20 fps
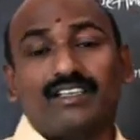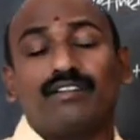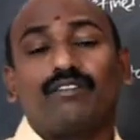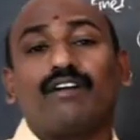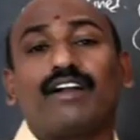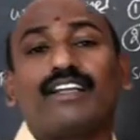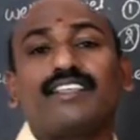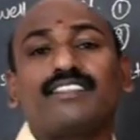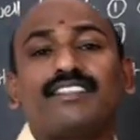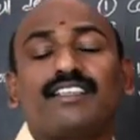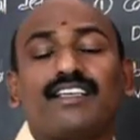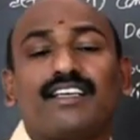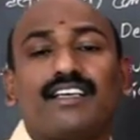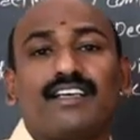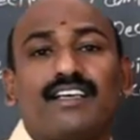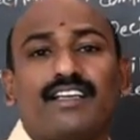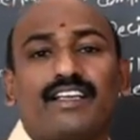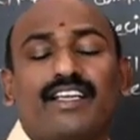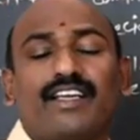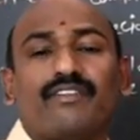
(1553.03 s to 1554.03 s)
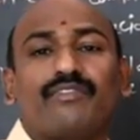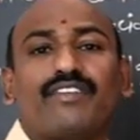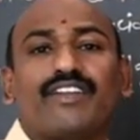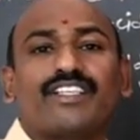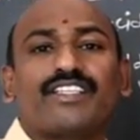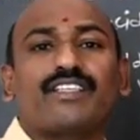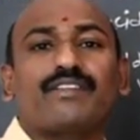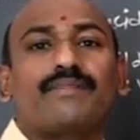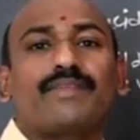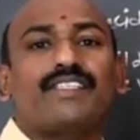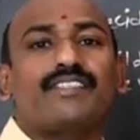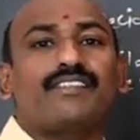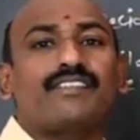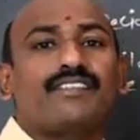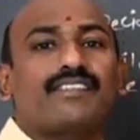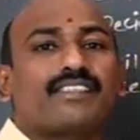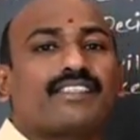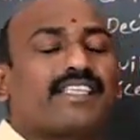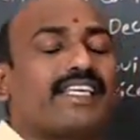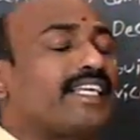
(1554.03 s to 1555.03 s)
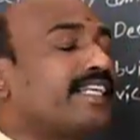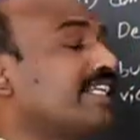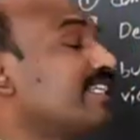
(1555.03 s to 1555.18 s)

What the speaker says: what is the definition means? Set